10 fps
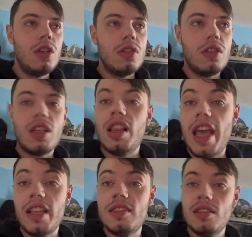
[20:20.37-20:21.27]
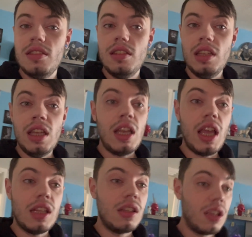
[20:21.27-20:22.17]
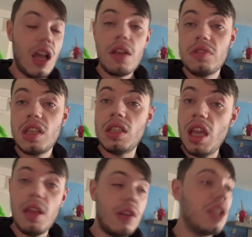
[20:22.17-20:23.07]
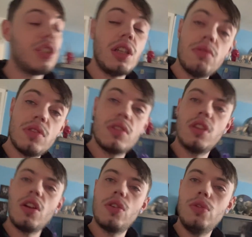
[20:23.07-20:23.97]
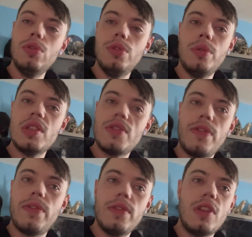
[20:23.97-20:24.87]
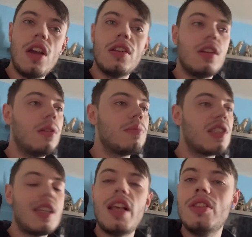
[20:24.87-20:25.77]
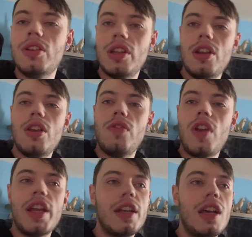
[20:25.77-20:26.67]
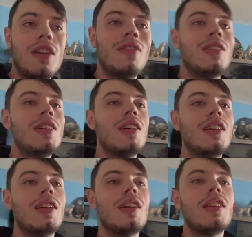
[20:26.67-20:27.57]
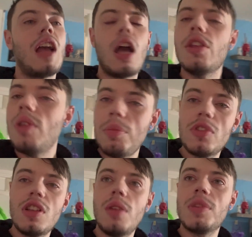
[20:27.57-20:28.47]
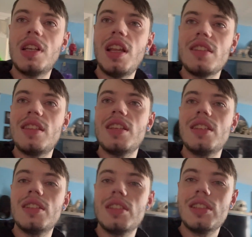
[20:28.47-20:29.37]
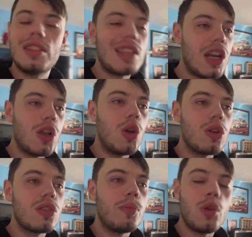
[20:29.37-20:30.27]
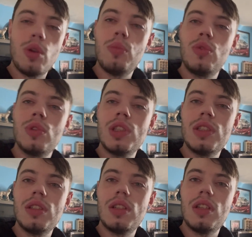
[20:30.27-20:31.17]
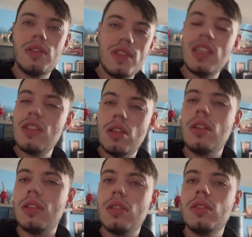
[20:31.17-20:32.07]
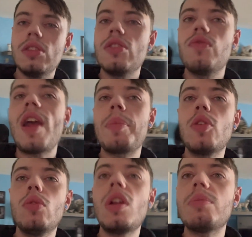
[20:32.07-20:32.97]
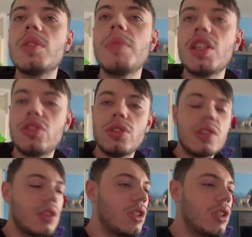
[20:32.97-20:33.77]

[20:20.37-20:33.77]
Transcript: to collect it. And the guy was like, yeah, actually, I was gonna call you. It's done. I'm sat looking at it right now. Are you able to come and collect it at 10 o'clock tomorrow morning? And obviously he's got to, you know, wrap it all up to make sure it